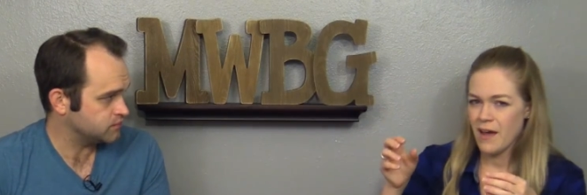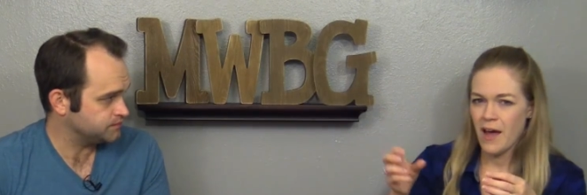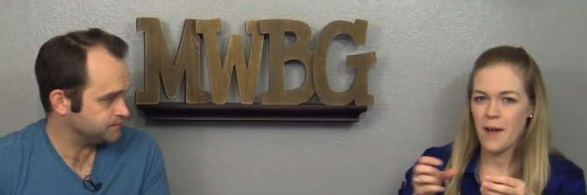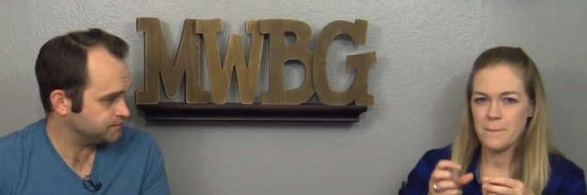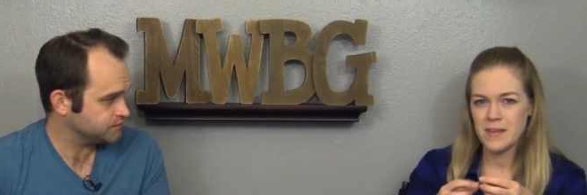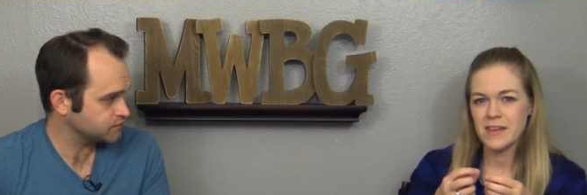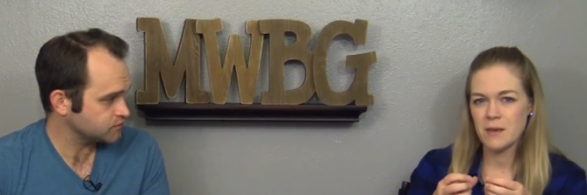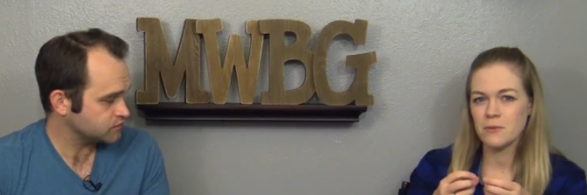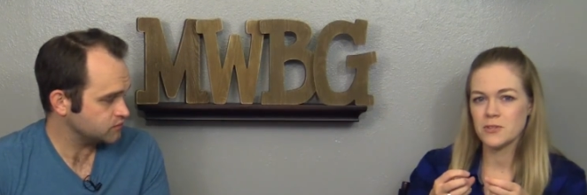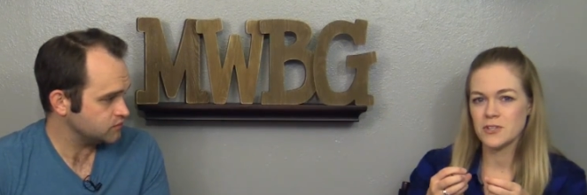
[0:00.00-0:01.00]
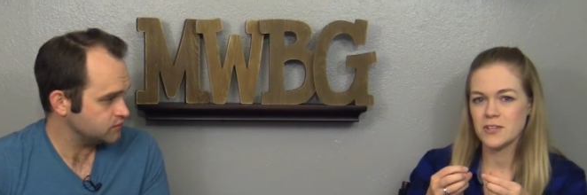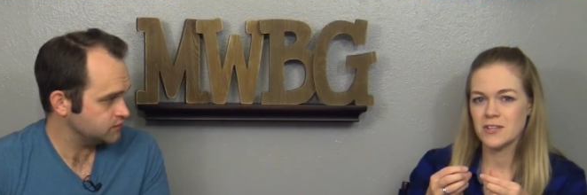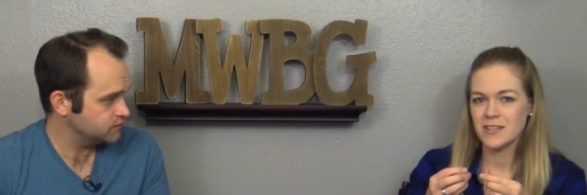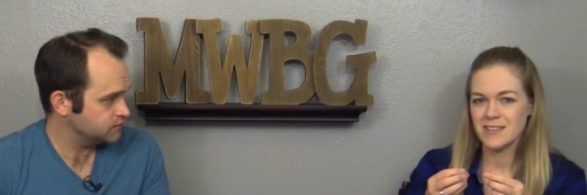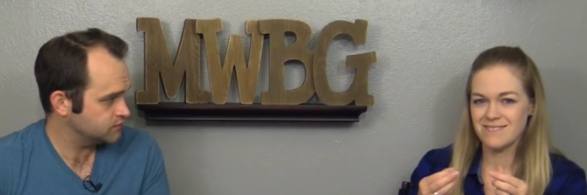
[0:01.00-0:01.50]
Speaker 1: um, being able to
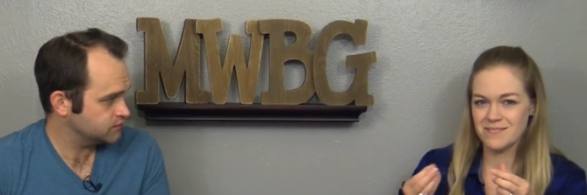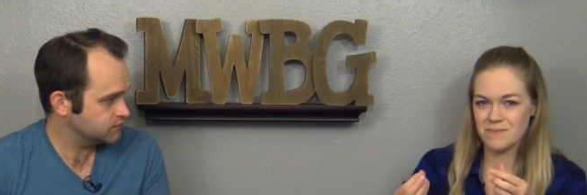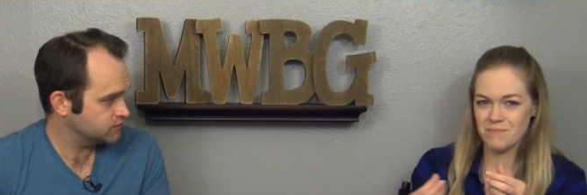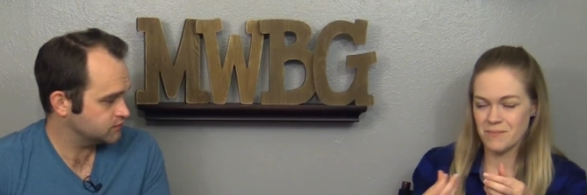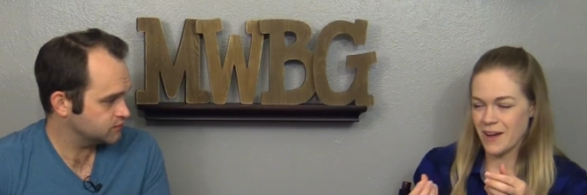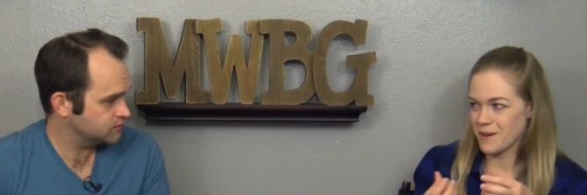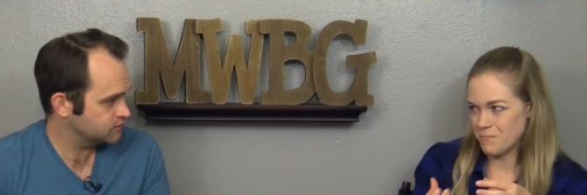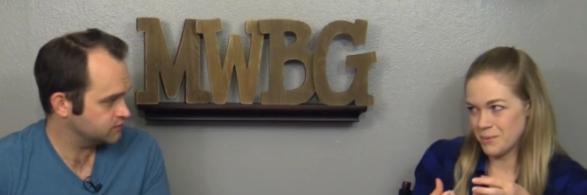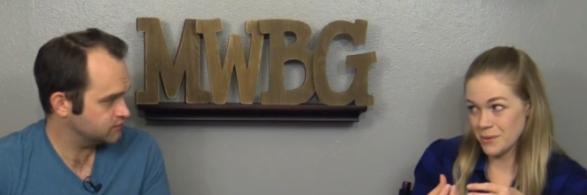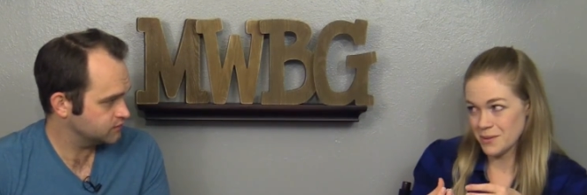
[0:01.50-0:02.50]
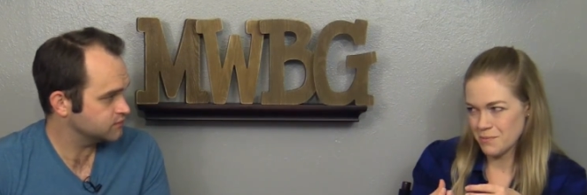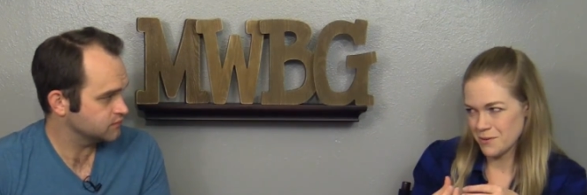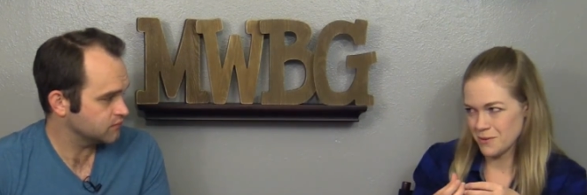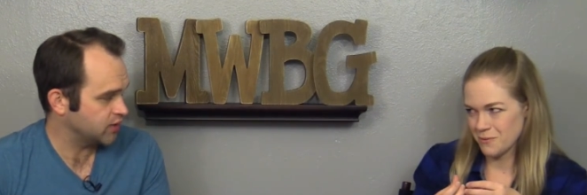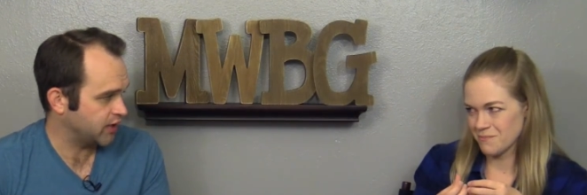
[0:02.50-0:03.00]
kind of build up on
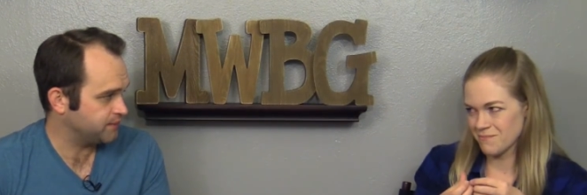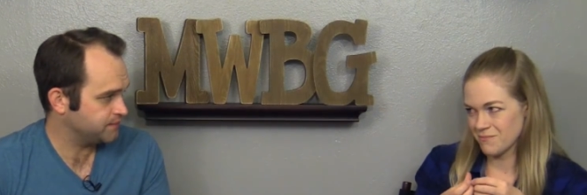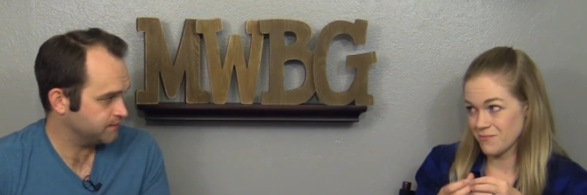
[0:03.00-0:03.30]
the yeah.